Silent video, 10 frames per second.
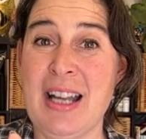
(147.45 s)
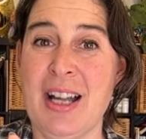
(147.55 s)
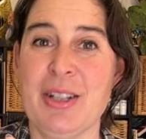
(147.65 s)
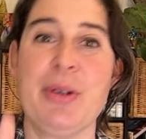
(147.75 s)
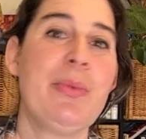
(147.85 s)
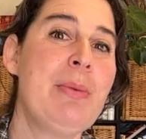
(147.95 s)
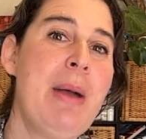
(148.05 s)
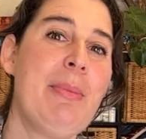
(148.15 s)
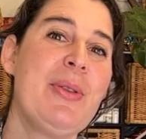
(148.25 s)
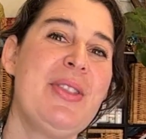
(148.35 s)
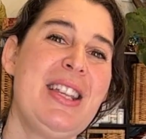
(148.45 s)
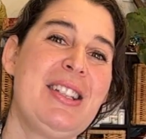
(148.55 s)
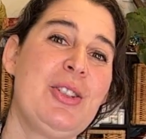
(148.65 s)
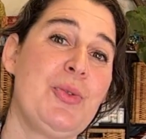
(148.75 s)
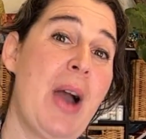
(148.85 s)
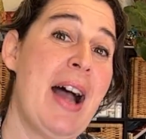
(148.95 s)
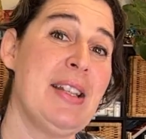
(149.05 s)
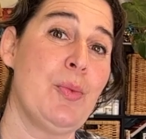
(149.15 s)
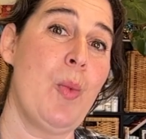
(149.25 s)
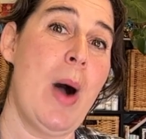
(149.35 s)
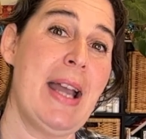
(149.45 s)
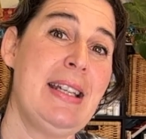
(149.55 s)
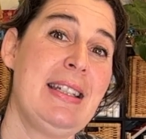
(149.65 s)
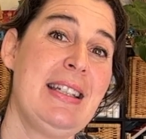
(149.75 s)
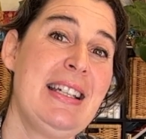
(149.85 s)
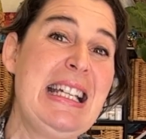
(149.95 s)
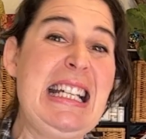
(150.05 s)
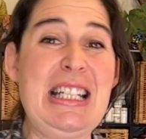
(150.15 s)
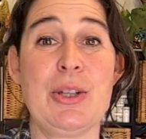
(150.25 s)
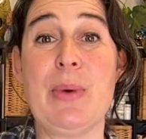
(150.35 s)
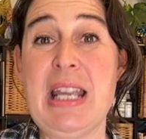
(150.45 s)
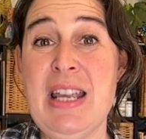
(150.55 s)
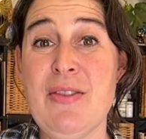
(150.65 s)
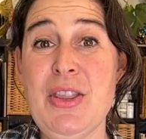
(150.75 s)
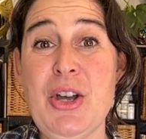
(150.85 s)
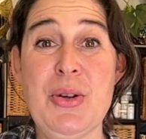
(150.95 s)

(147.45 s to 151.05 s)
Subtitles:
color, remember this dries white. So even though